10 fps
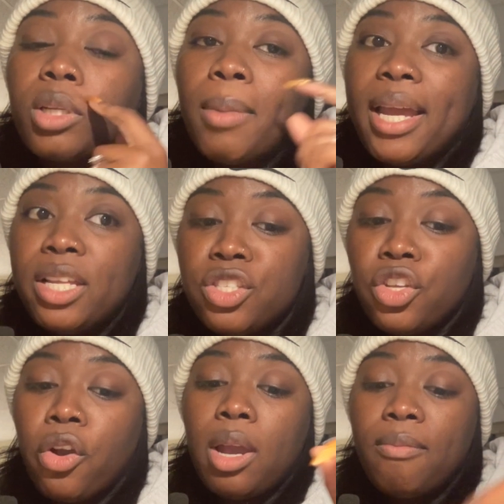
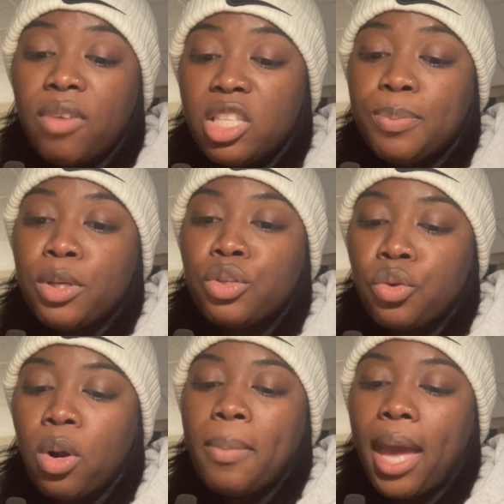Instagram, Facebook
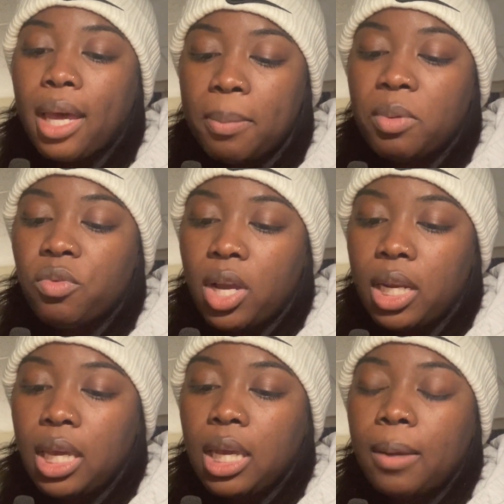store back up and
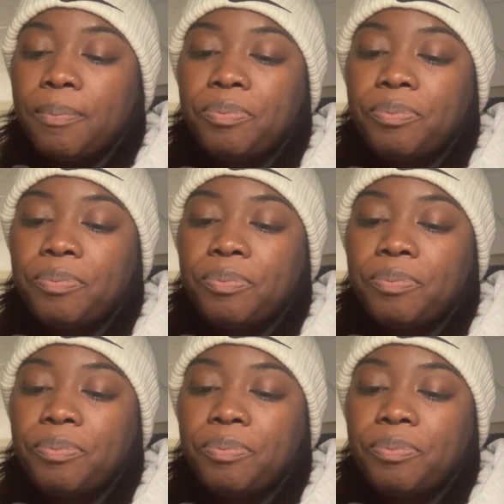running.